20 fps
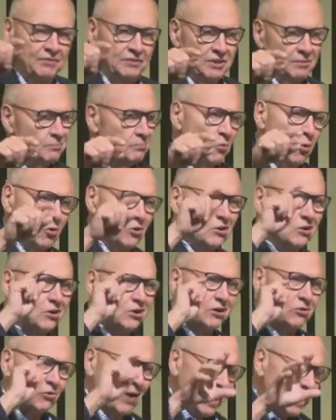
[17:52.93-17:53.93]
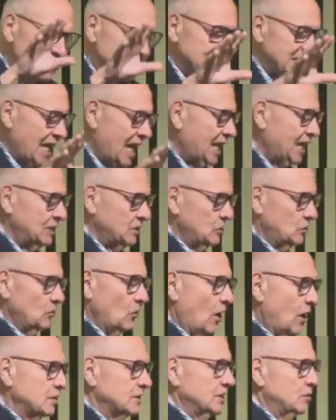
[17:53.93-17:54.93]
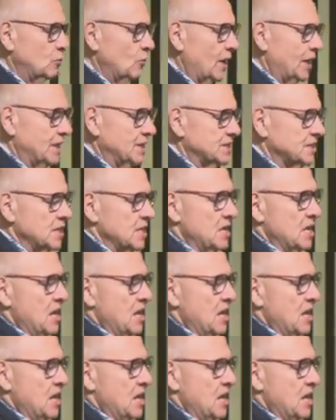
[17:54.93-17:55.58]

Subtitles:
the more Christ-like and godly way is